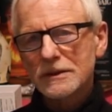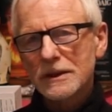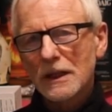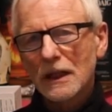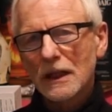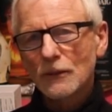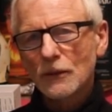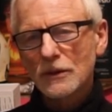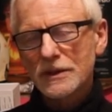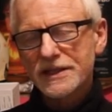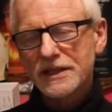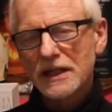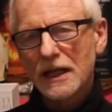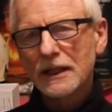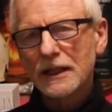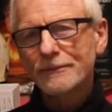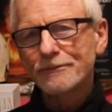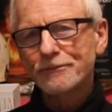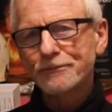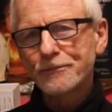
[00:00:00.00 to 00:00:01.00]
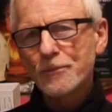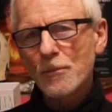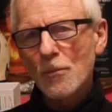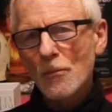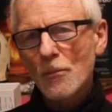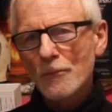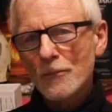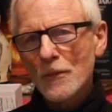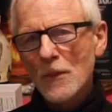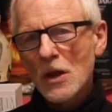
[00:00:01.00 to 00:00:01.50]
I will say.
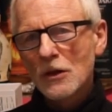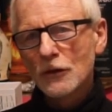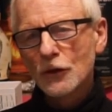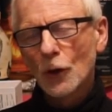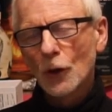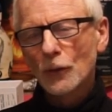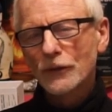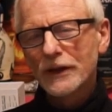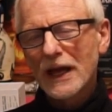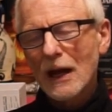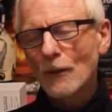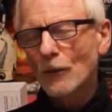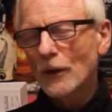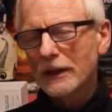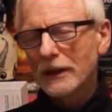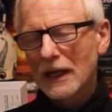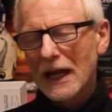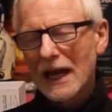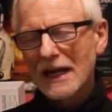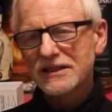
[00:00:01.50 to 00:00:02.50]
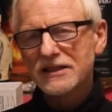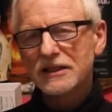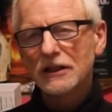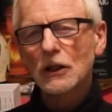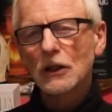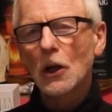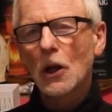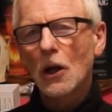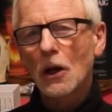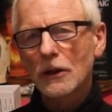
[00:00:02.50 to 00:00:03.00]
Though that one lasted
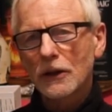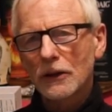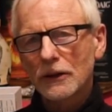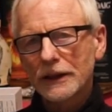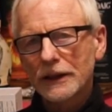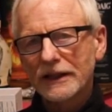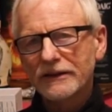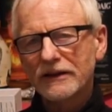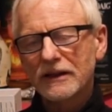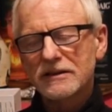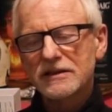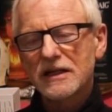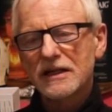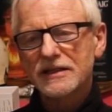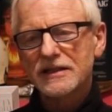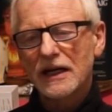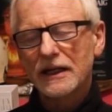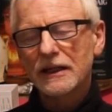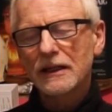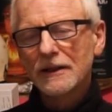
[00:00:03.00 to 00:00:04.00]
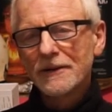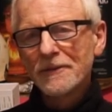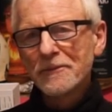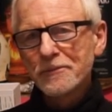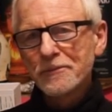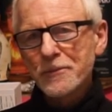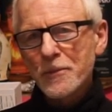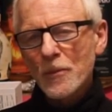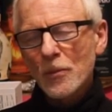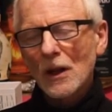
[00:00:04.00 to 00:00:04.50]
longer, and I think it's because I
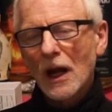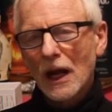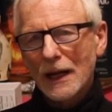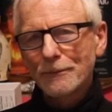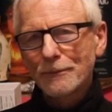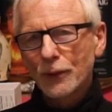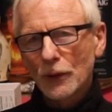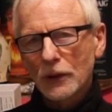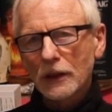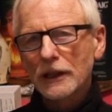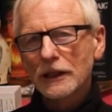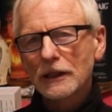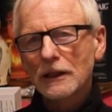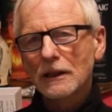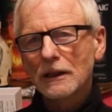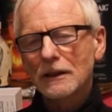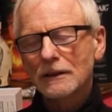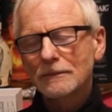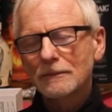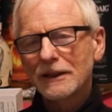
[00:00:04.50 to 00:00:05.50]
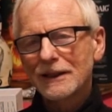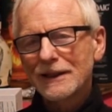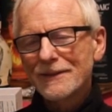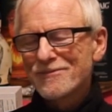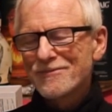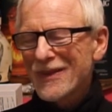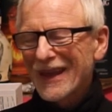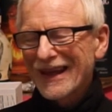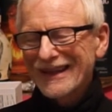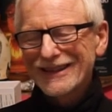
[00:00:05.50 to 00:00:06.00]
put a little,
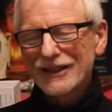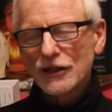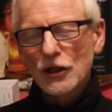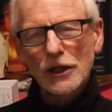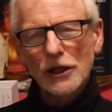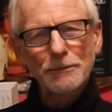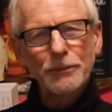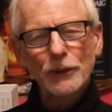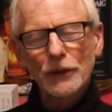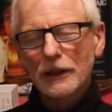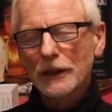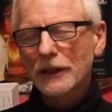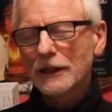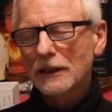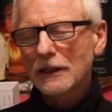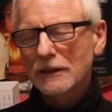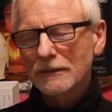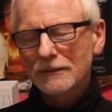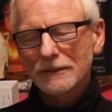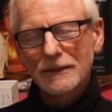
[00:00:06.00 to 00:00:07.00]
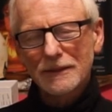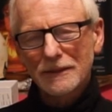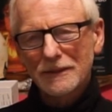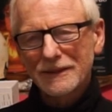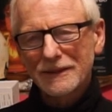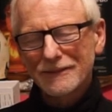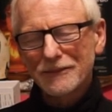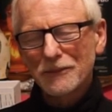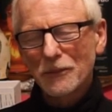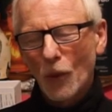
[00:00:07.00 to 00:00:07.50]
you got to put a little
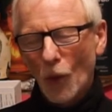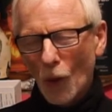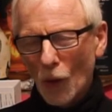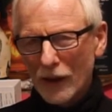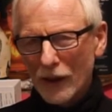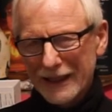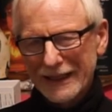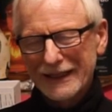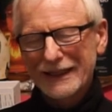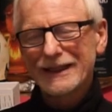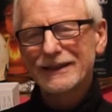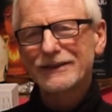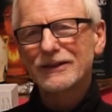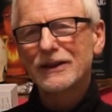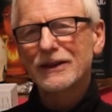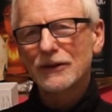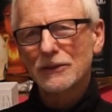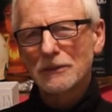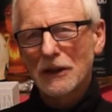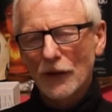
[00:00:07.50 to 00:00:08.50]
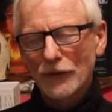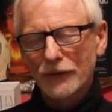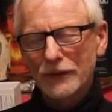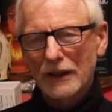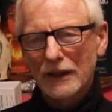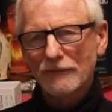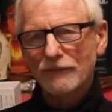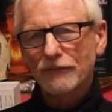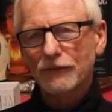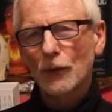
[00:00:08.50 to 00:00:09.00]
more in the mouth and
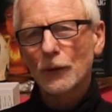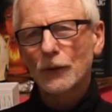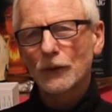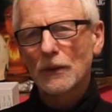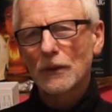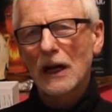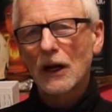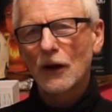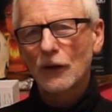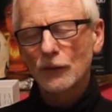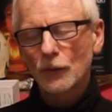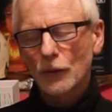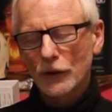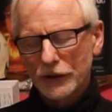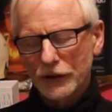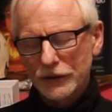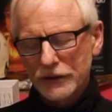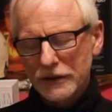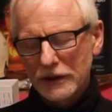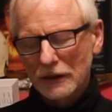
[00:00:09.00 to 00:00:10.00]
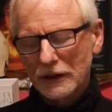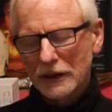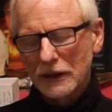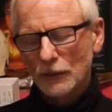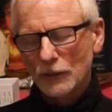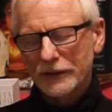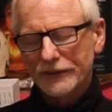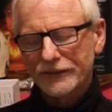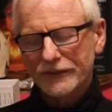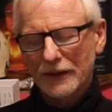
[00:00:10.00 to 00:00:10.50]
let it float around when you're dealing
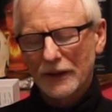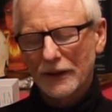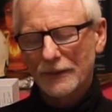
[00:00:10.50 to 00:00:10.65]
with